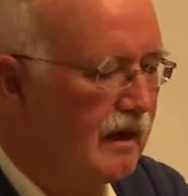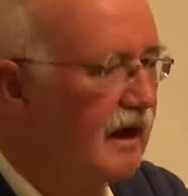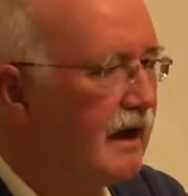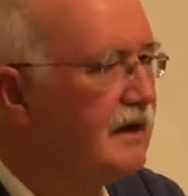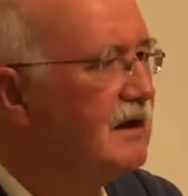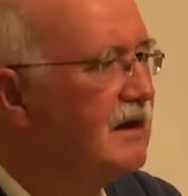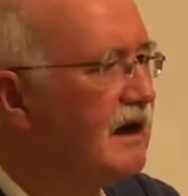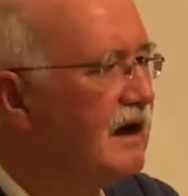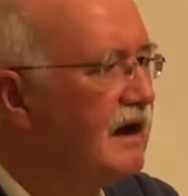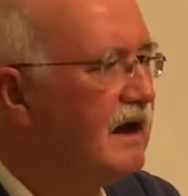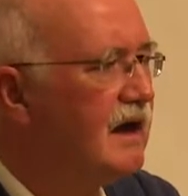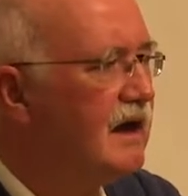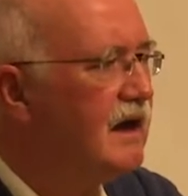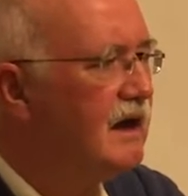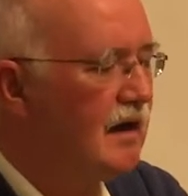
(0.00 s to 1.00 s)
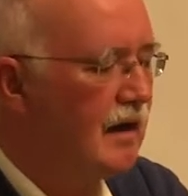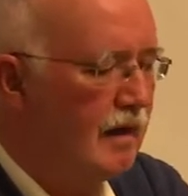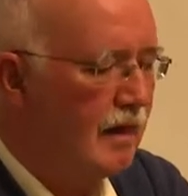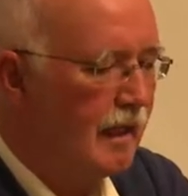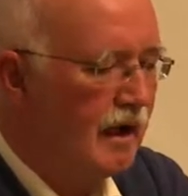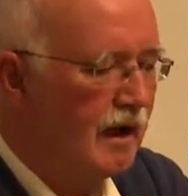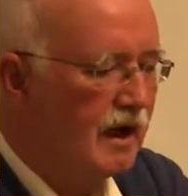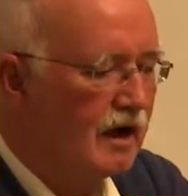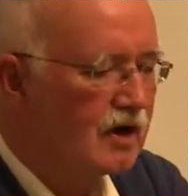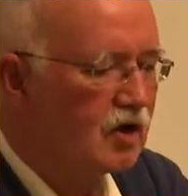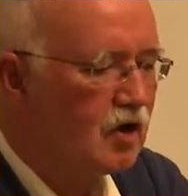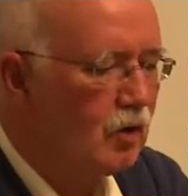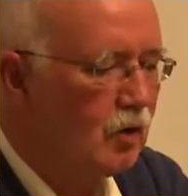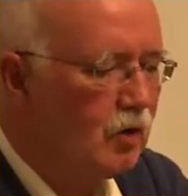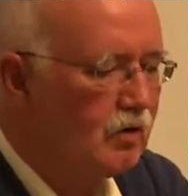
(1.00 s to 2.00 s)
and lay a
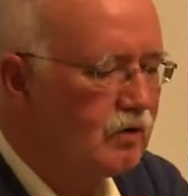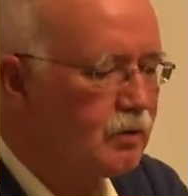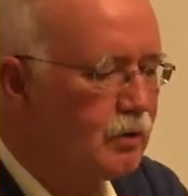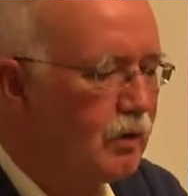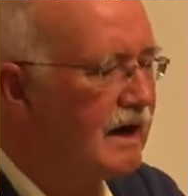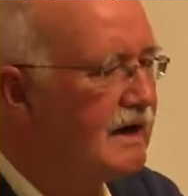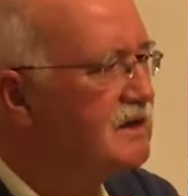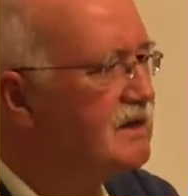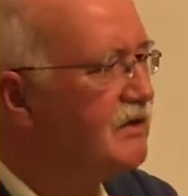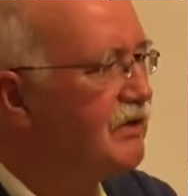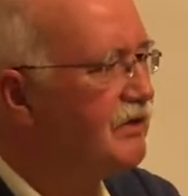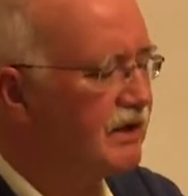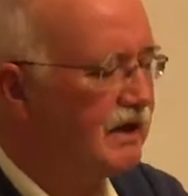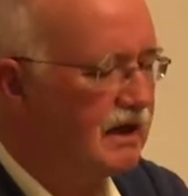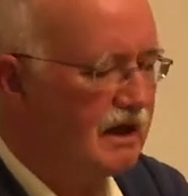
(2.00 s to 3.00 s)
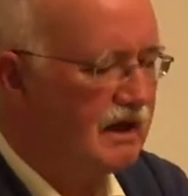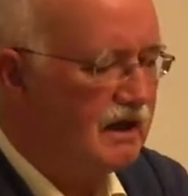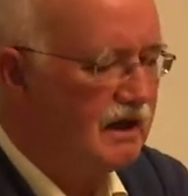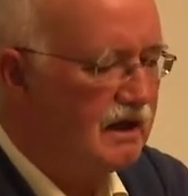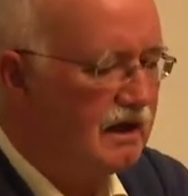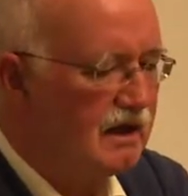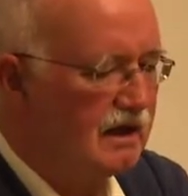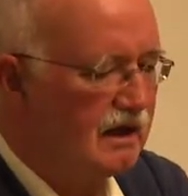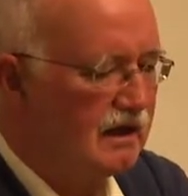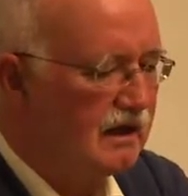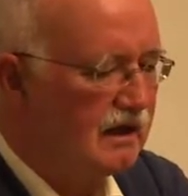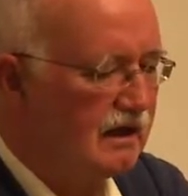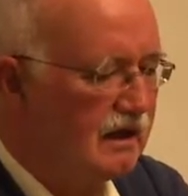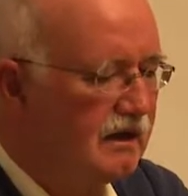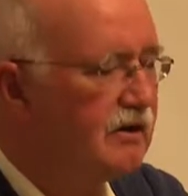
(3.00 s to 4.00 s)
cold white thing
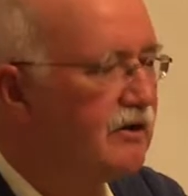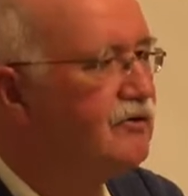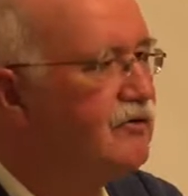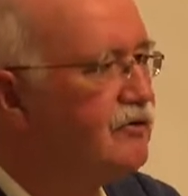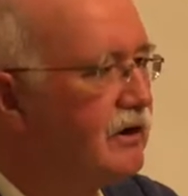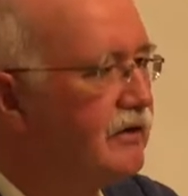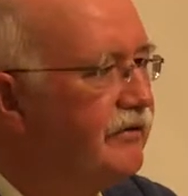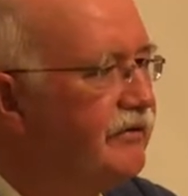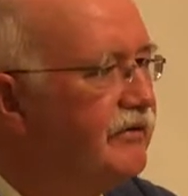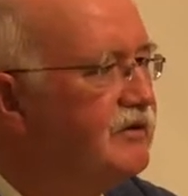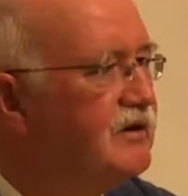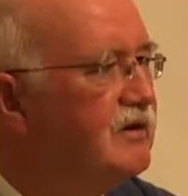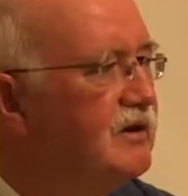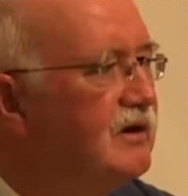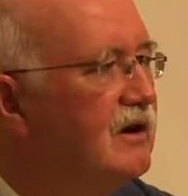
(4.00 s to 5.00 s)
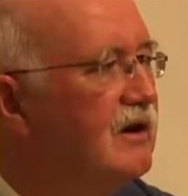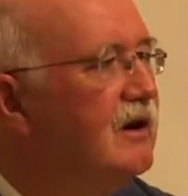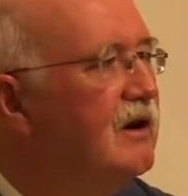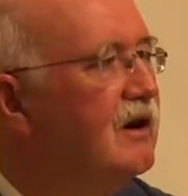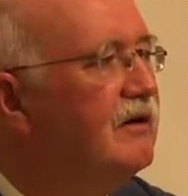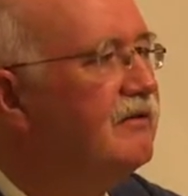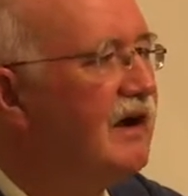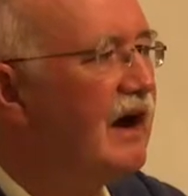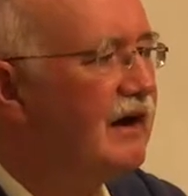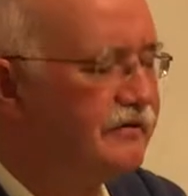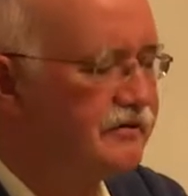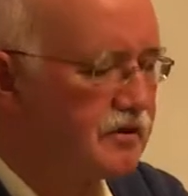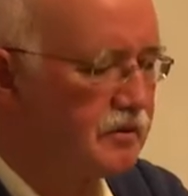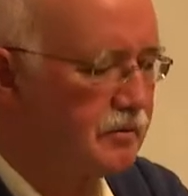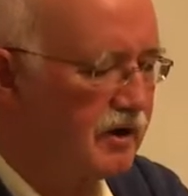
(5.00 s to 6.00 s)
in a drift of
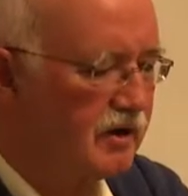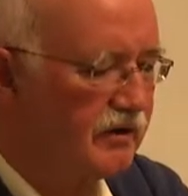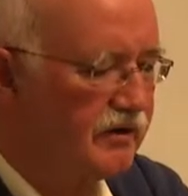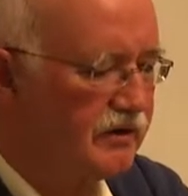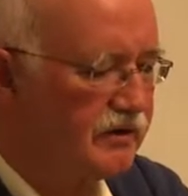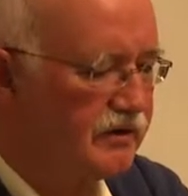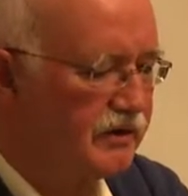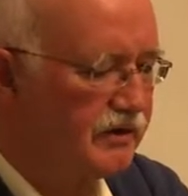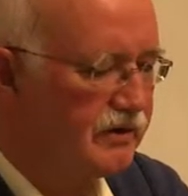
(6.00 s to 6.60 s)
afterbirth.